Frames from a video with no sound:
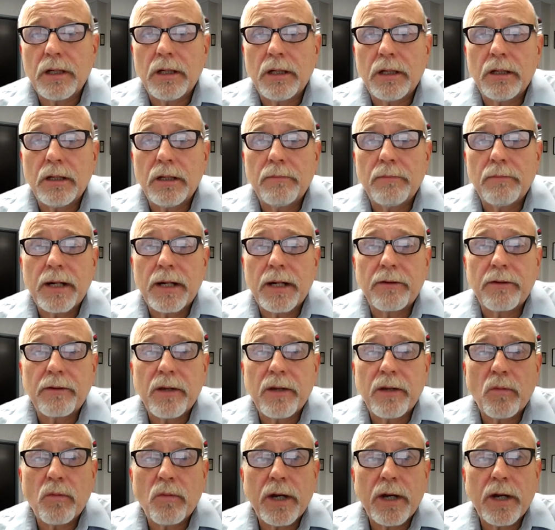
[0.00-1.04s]
Are
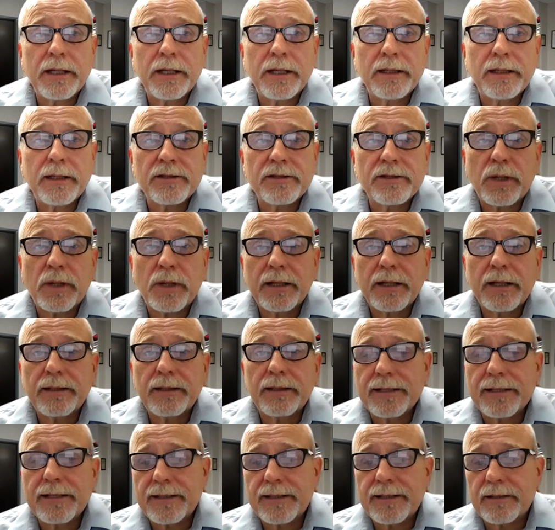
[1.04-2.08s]
they wanting this
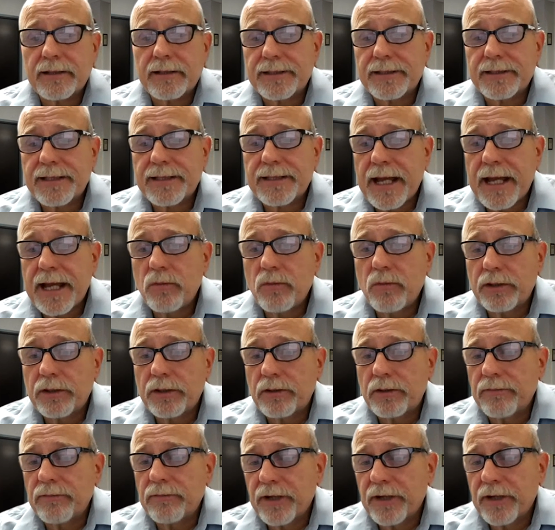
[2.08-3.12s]
product to last
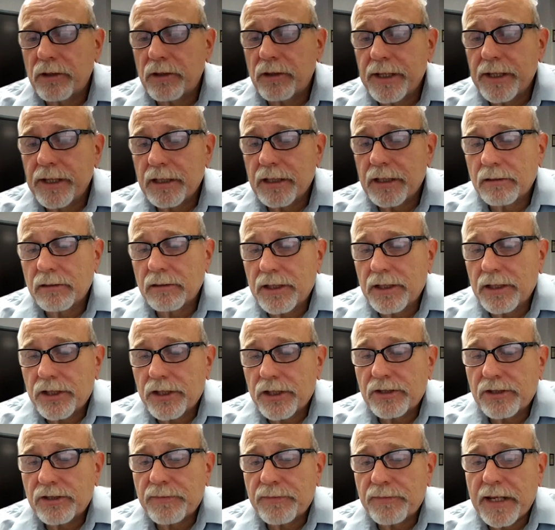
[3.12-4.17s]
outside? What their environmental
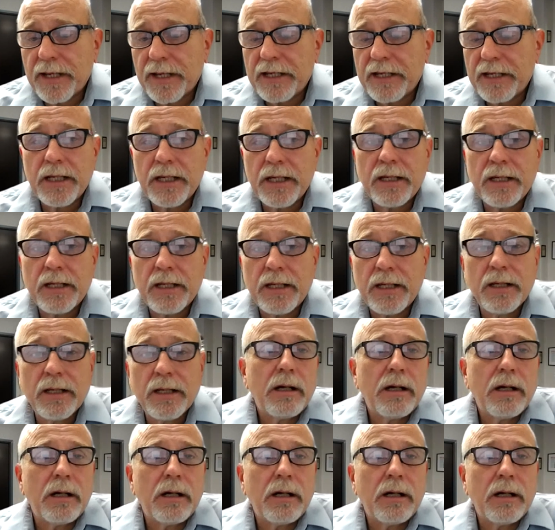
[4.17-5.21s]
conditions may be?